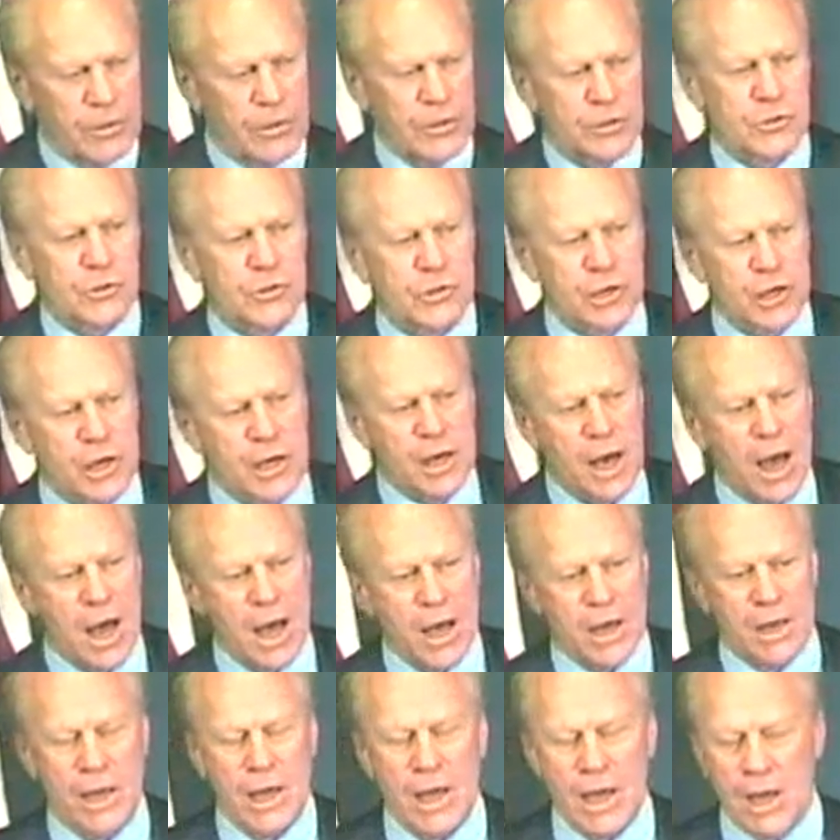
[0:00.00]
the
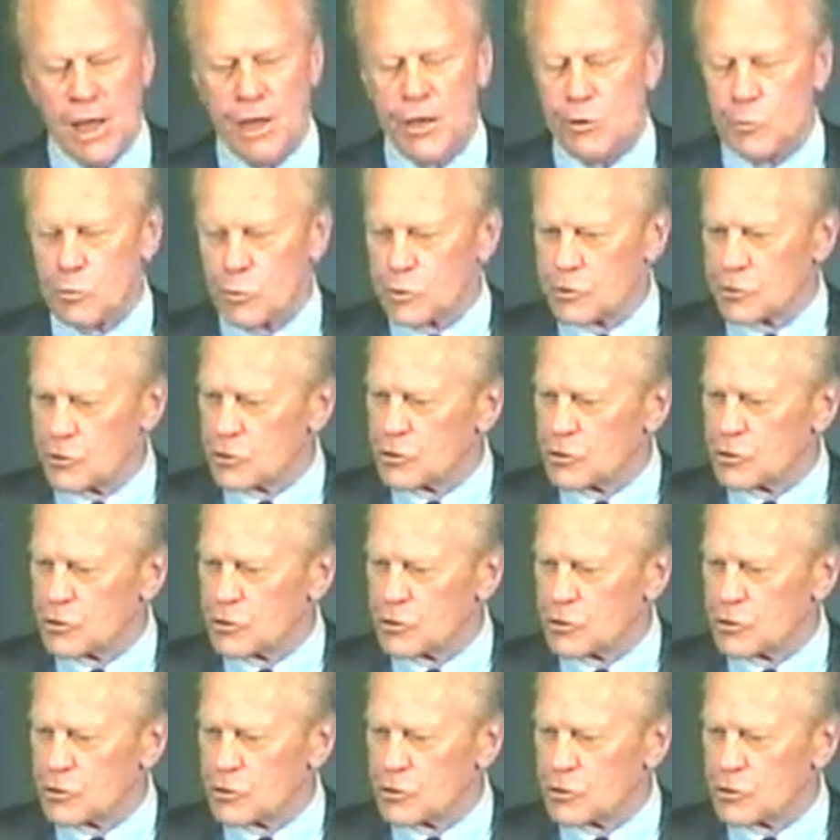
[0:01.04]
CIA was